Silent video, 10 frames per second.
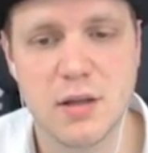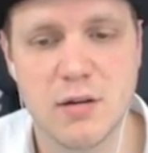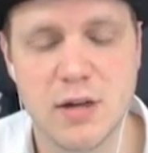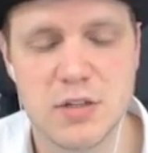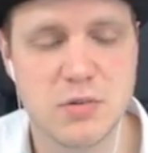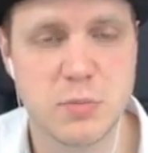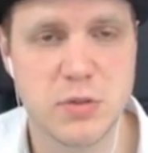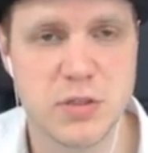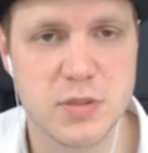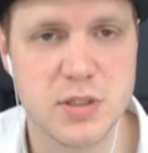Our Astral
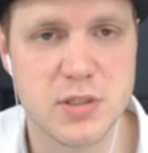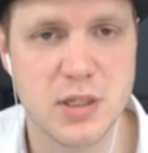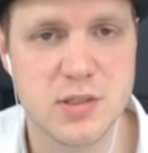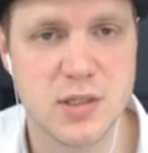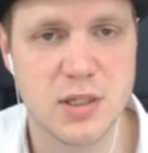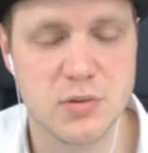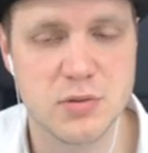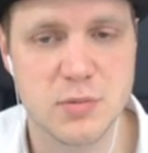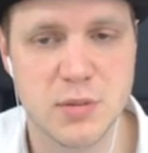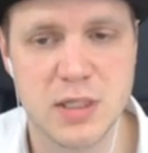Imprisonments is, is
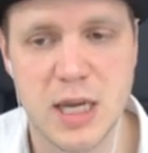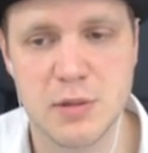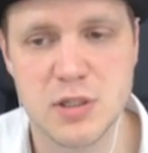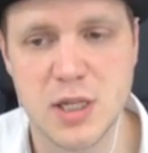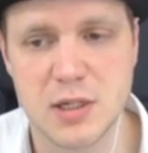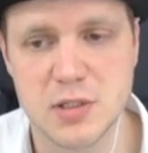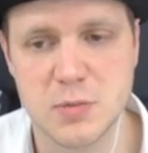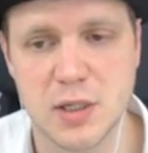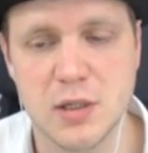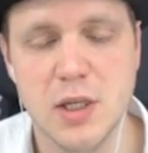awesome, and the damage stacks as
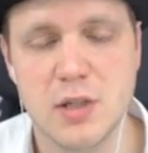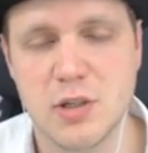well.